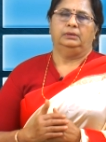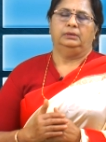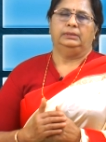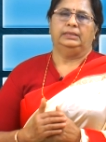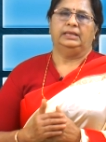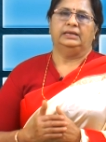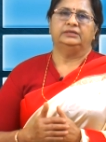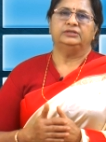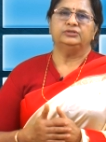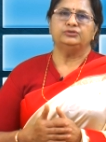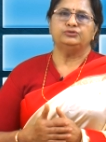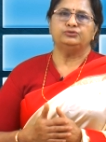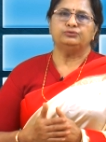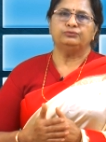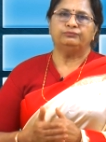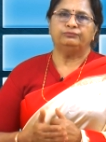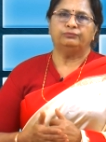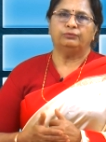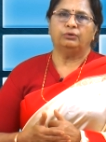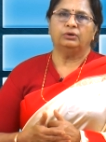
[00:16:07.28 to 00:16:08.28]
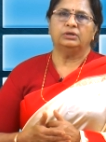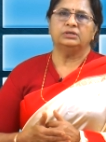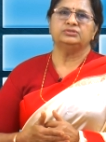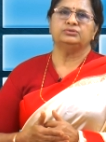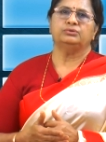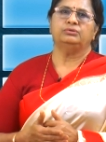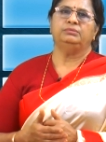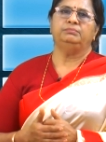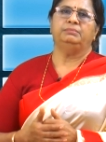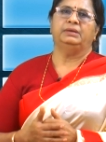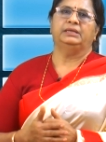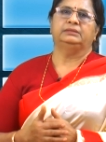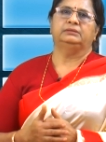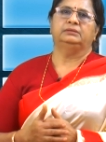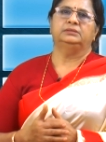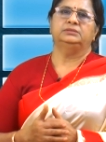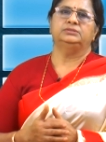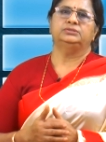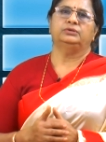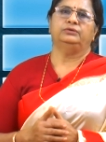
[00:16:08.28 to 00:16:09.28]
That is to focus on
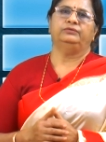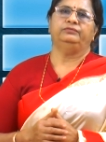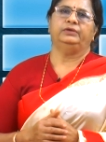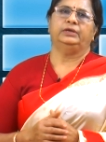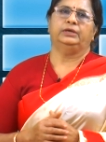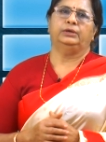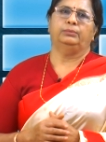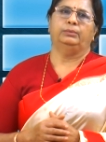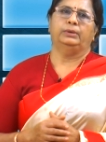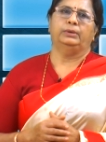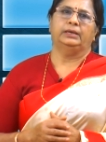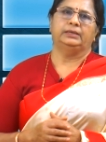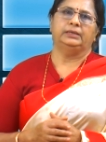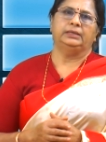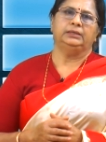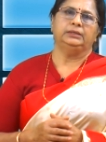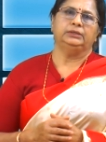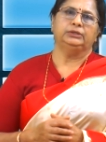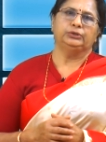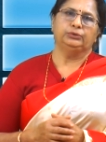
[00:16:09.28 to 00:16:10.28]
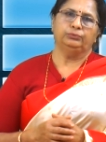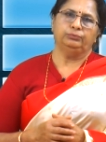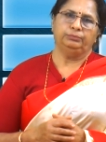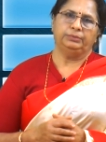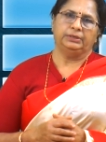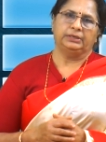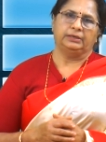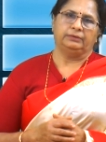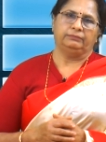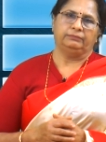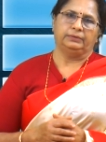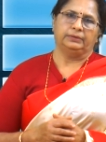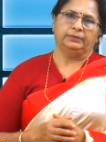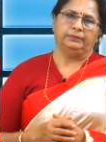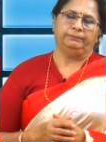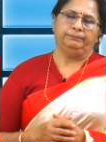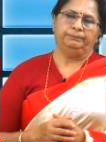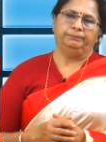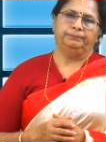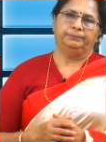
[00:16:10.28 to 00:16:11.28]
methods of acquiring new
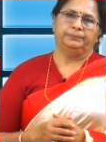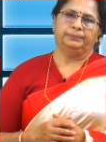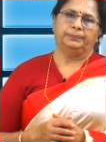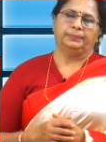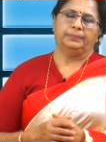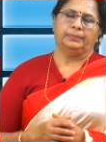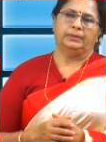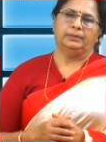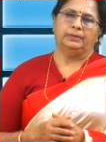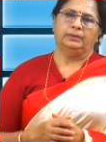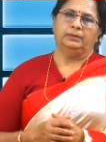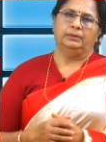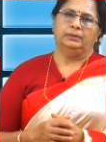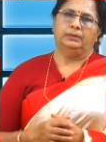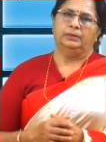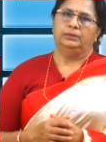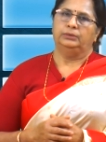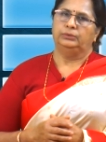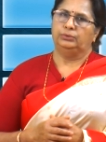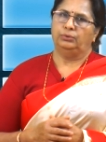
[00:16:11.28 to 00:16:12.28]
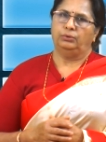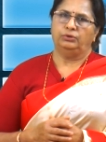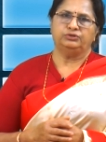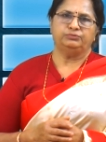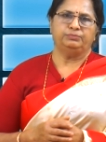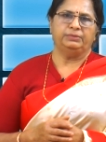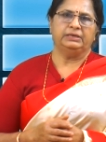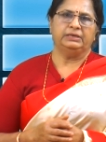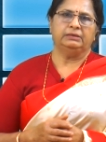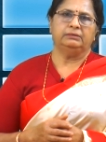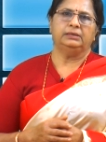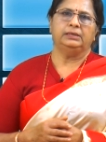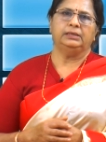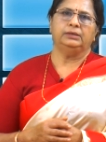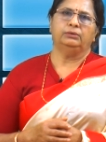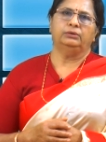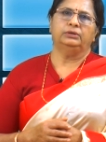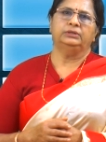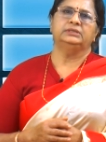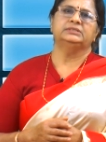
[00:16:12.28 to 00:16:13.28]
behavior, not merely
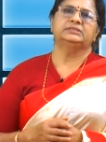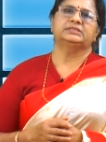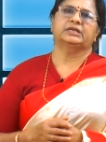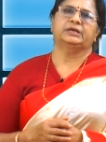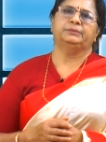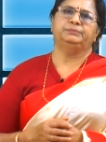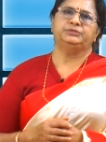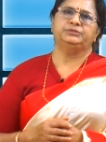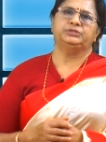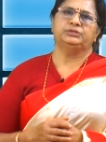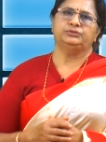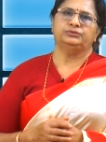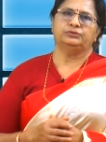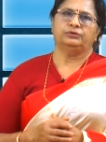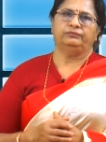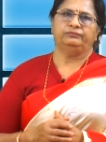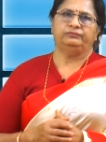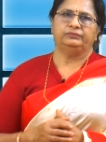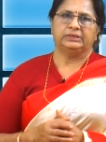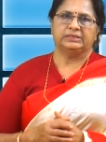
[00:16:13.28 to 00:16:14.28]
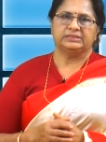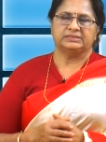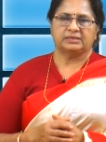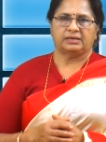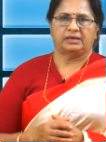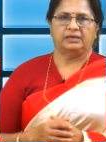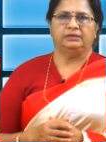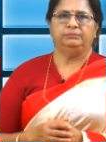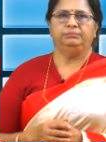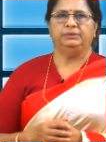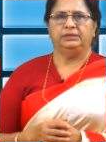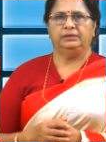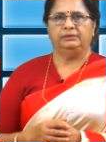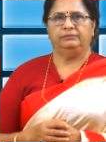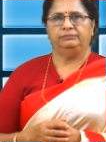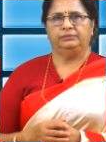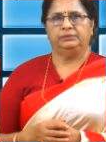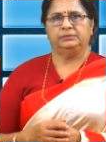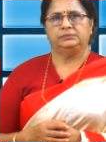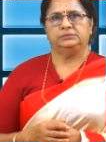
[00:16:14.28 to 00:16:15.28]
on descriptions of desired
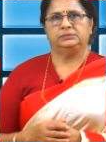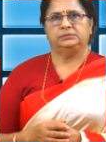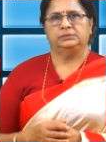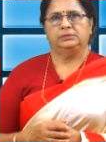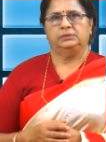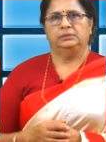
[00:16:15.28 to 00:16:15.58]
behaviors,